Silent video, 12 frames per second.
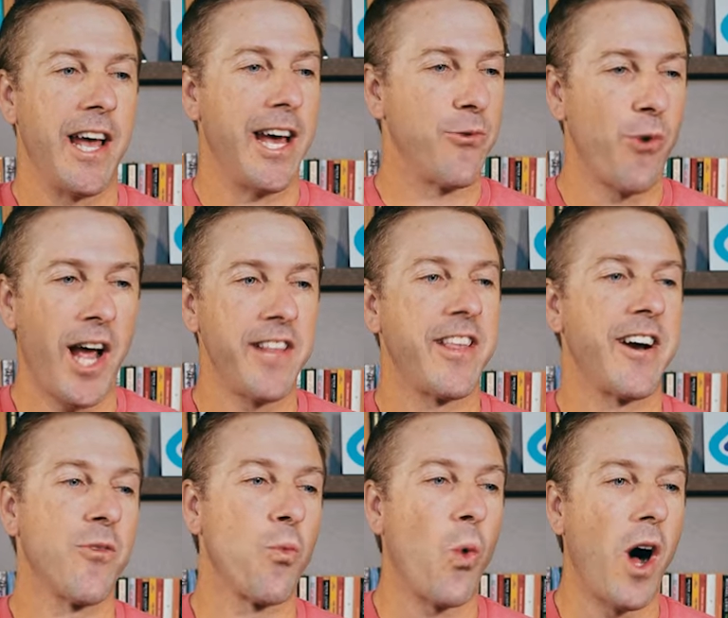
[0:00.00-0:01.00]
And right
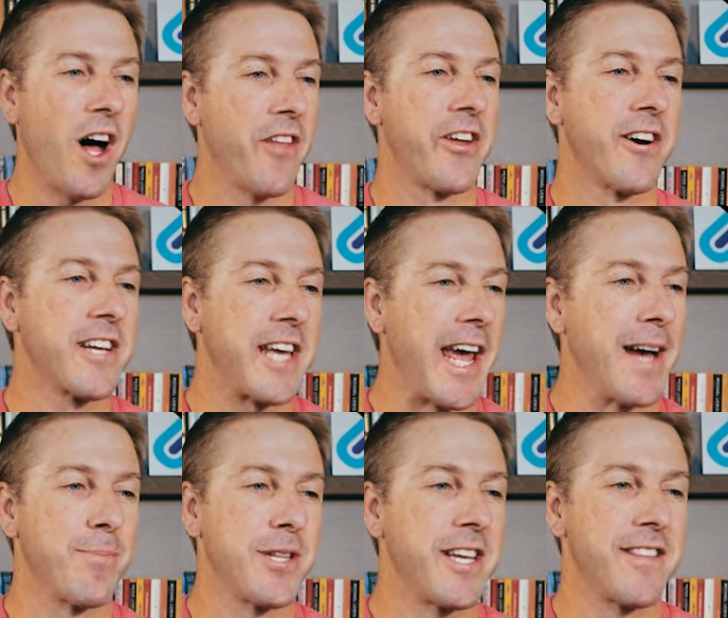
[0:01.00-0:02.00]
there, while they're
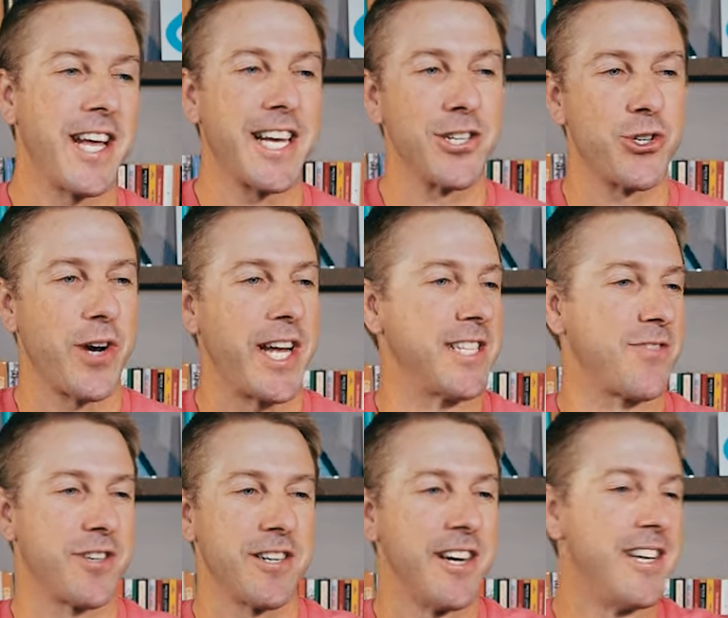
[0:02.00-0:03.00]
gambling, they can
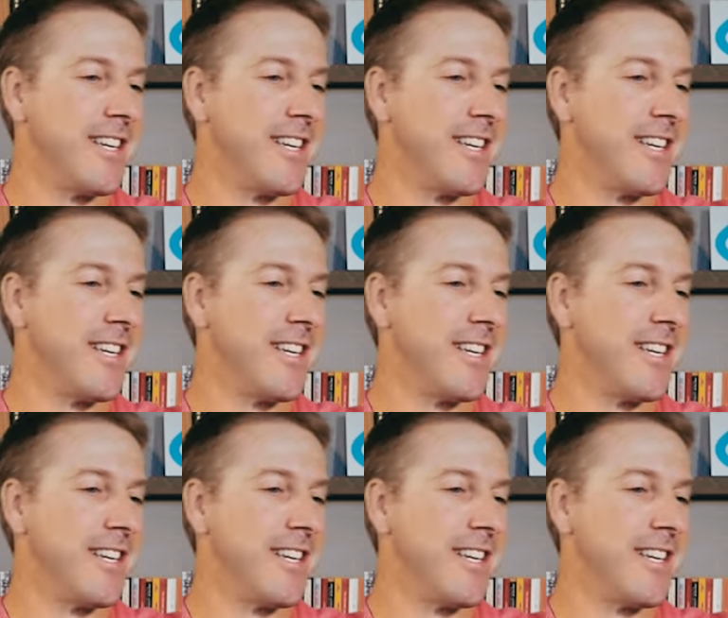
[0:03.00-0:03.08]
transfer,